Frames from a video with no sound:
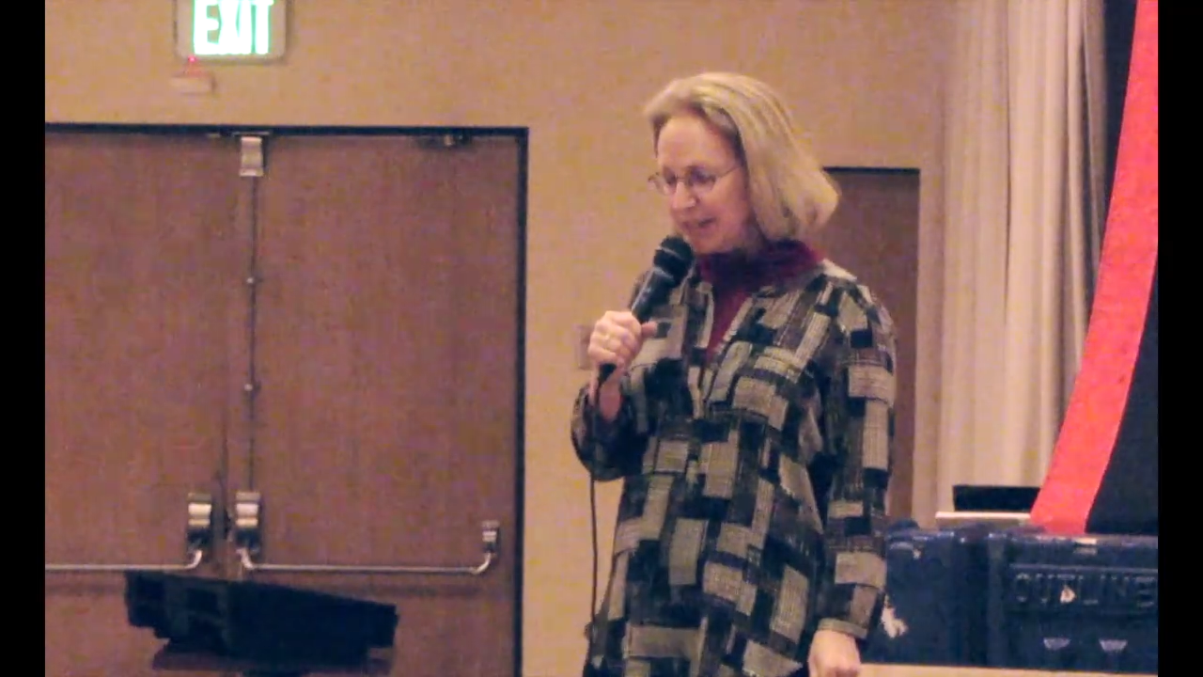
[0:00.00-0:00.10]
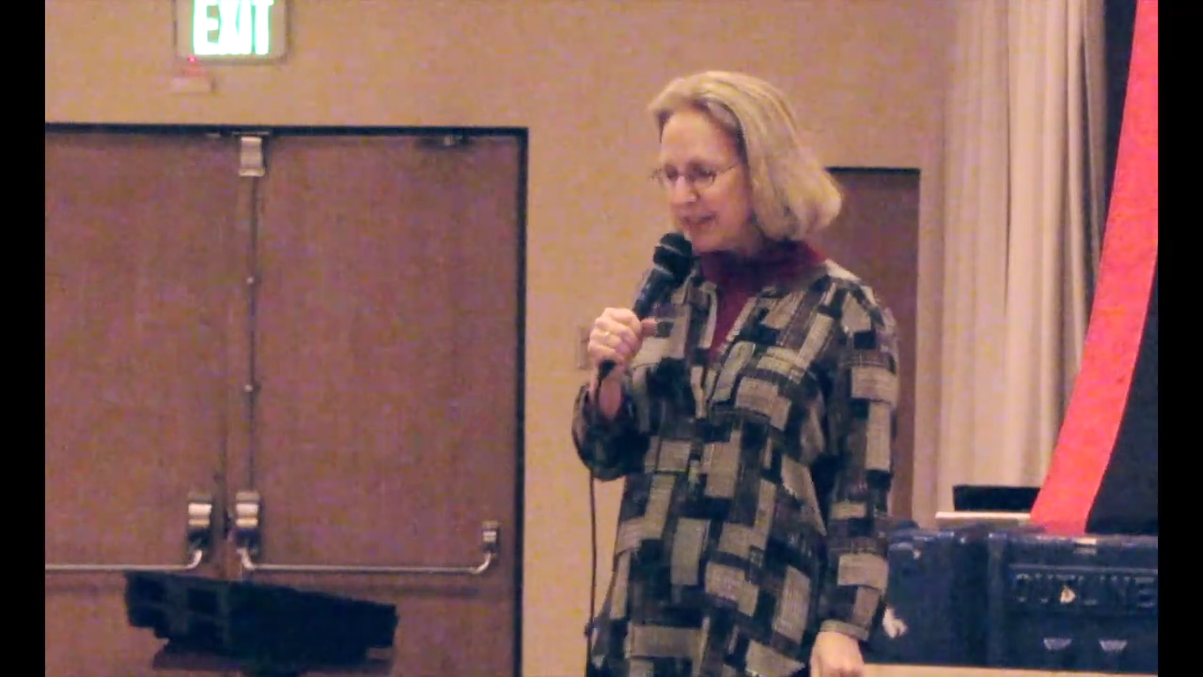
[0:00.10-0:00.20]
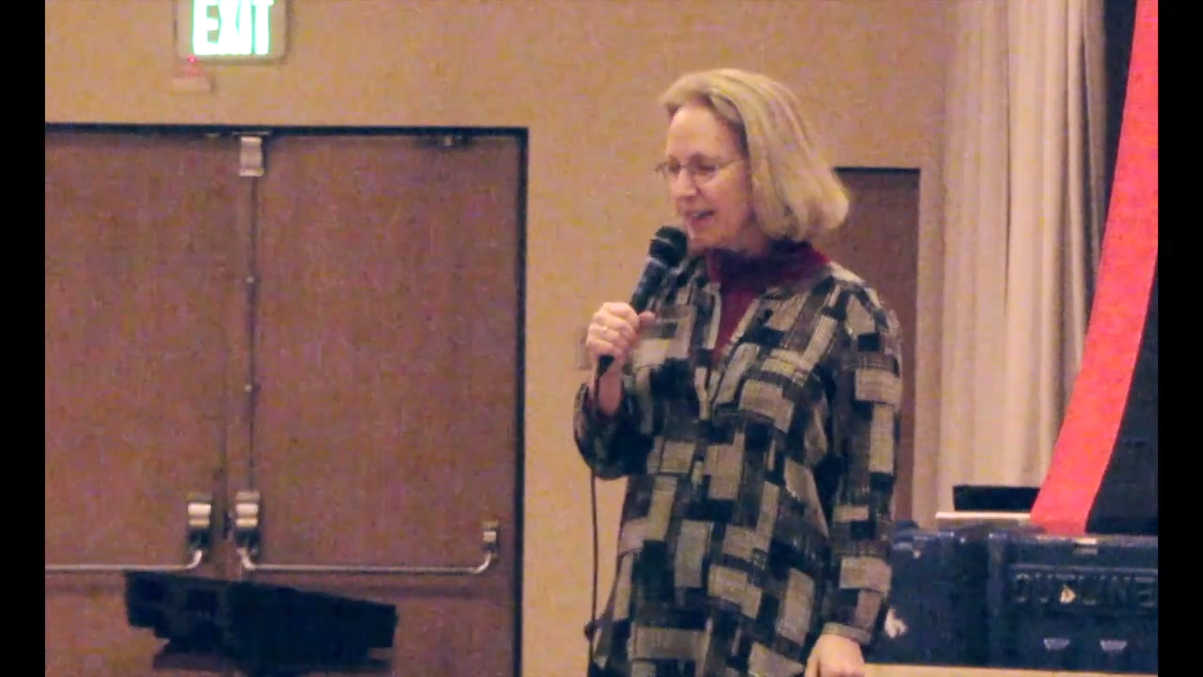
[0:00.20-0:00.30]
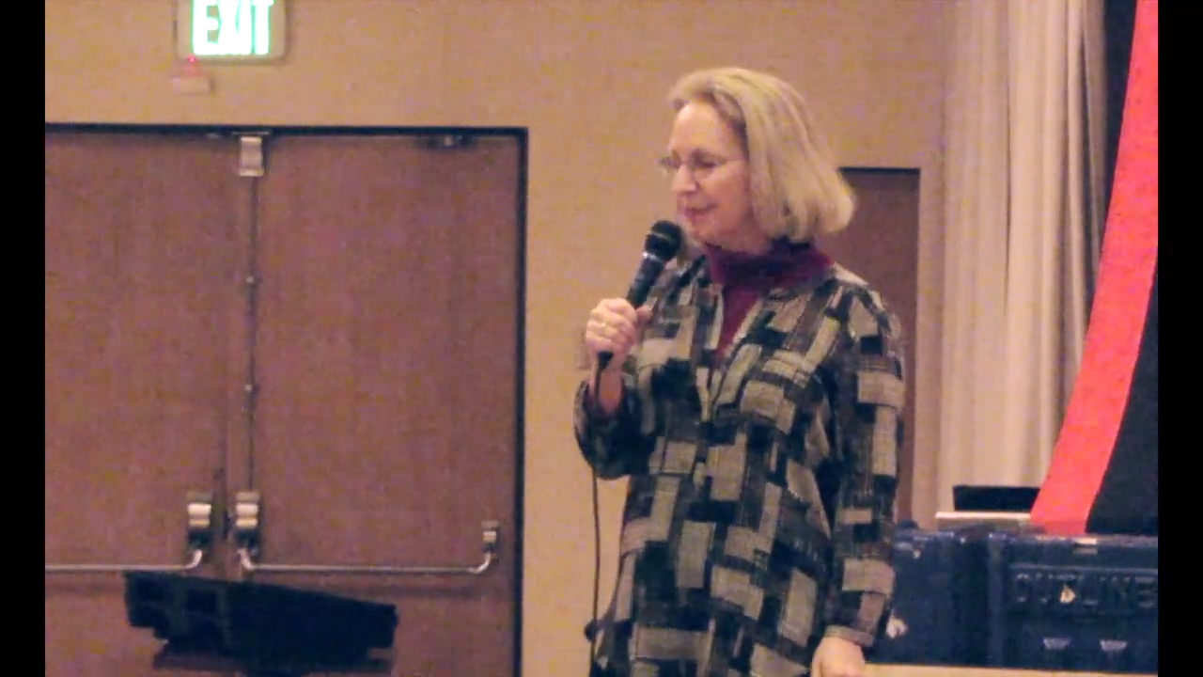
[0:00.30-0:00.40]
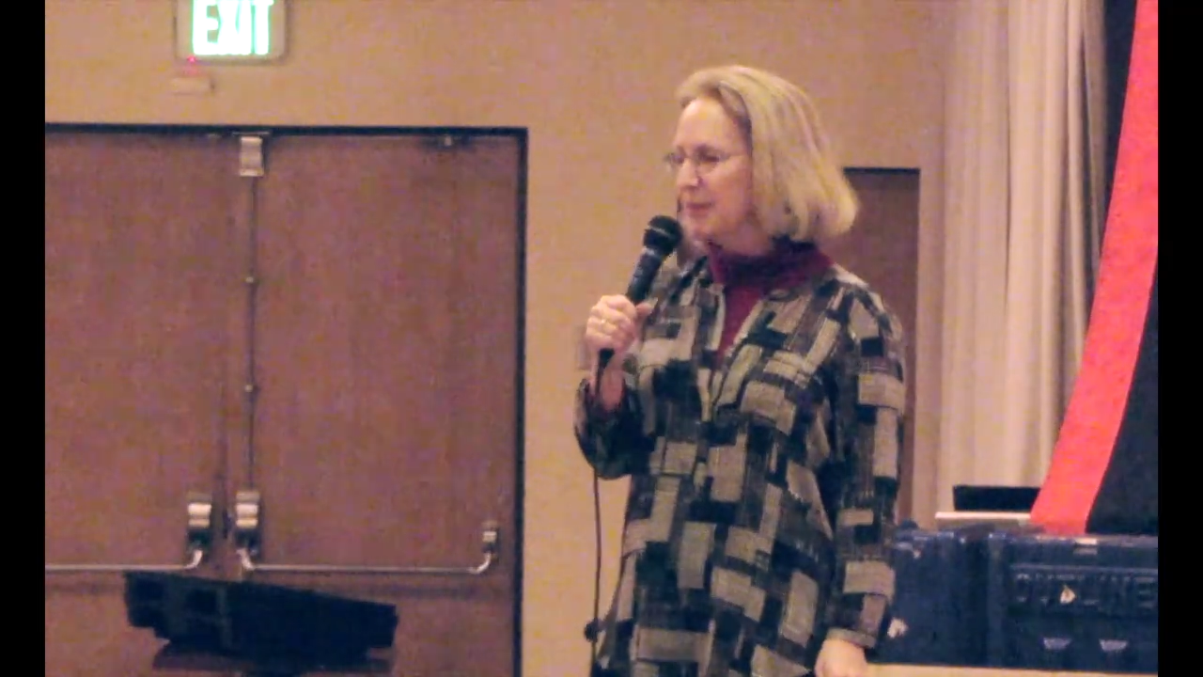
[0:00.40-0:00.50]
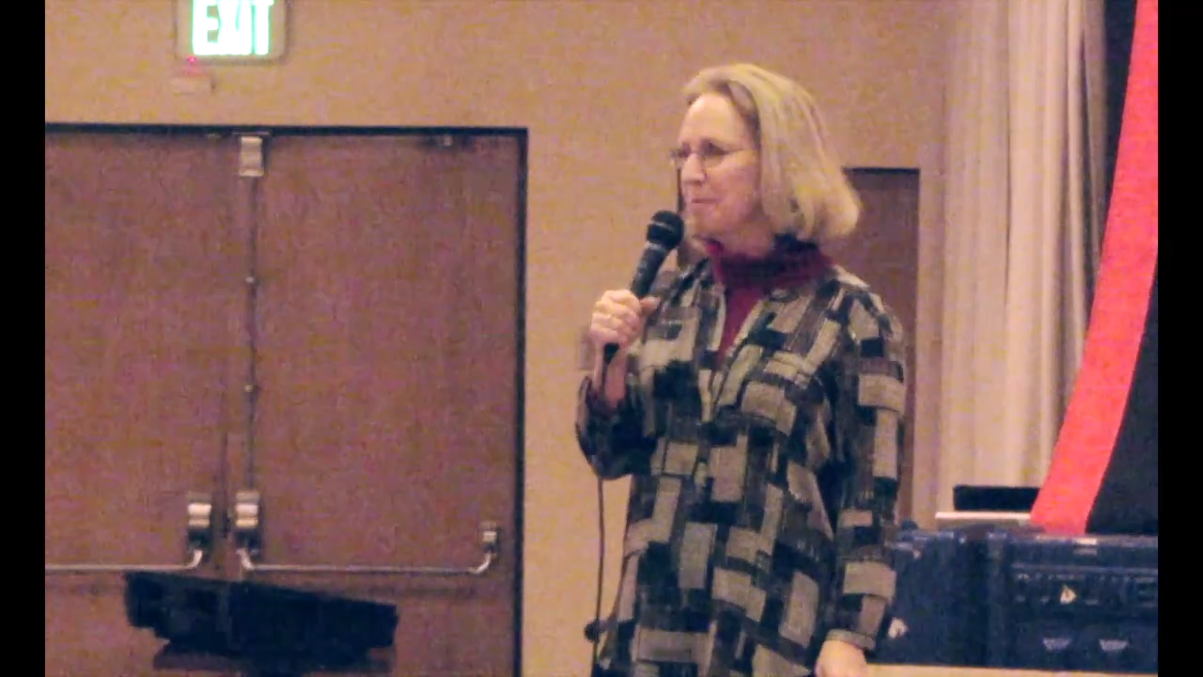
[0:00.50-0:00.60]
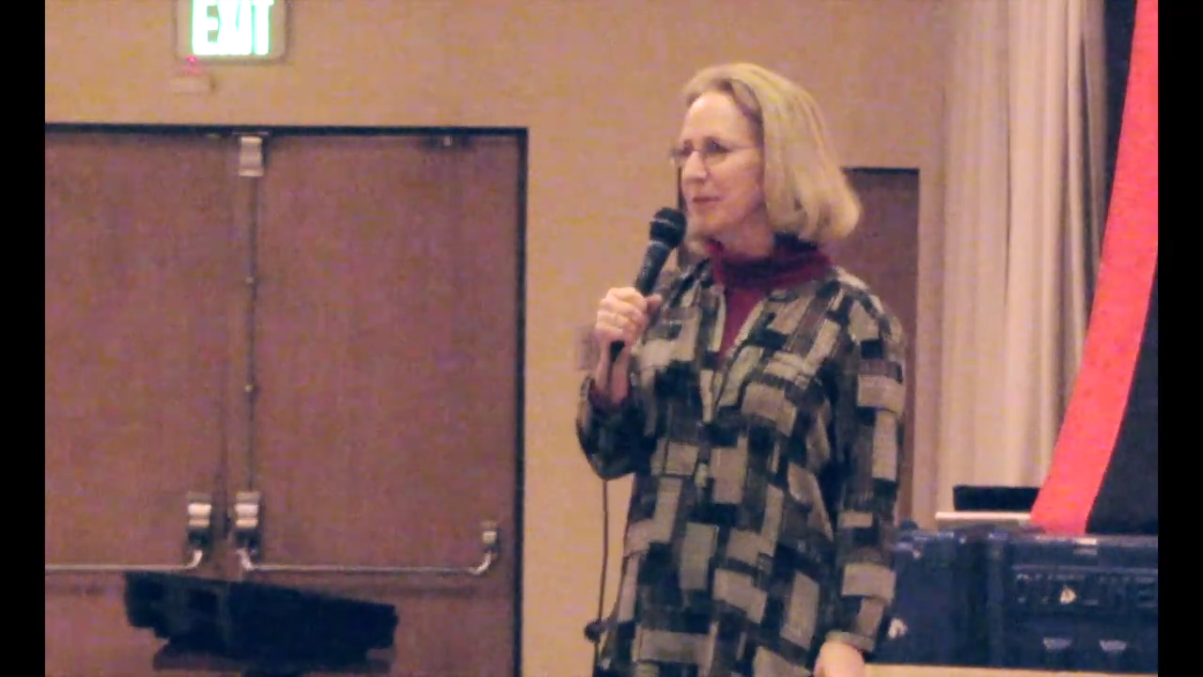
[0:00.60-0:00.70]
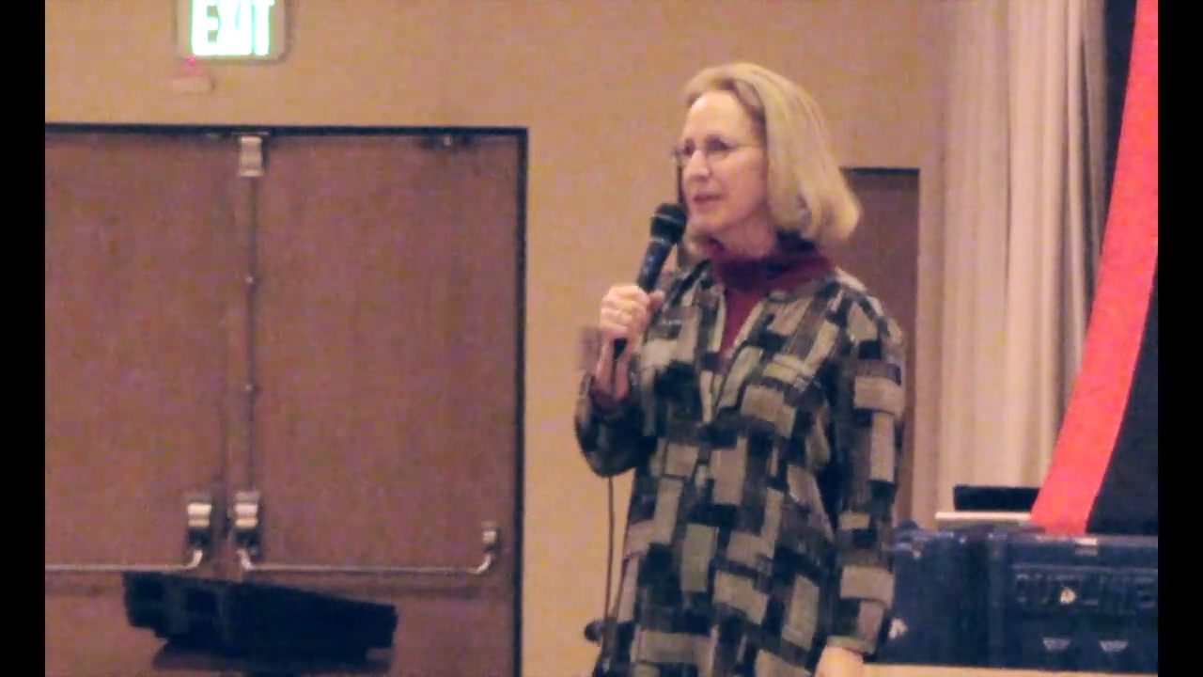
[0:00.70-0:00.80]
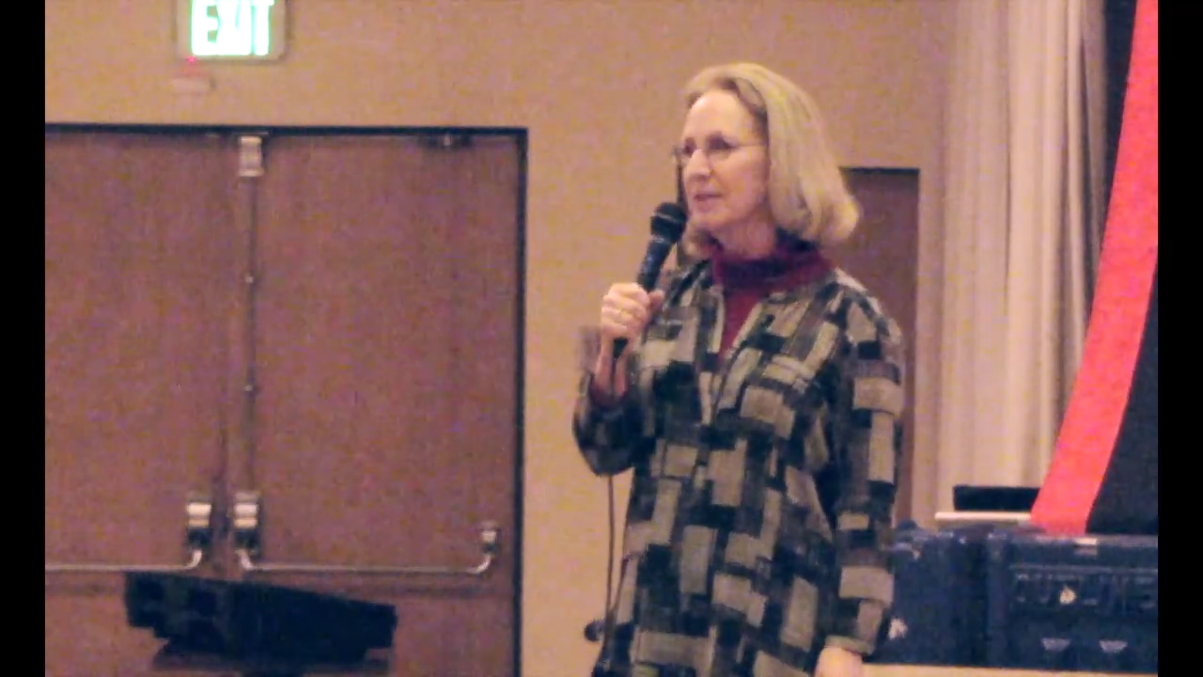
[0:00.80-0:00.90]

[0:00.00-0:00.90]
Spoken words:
did have something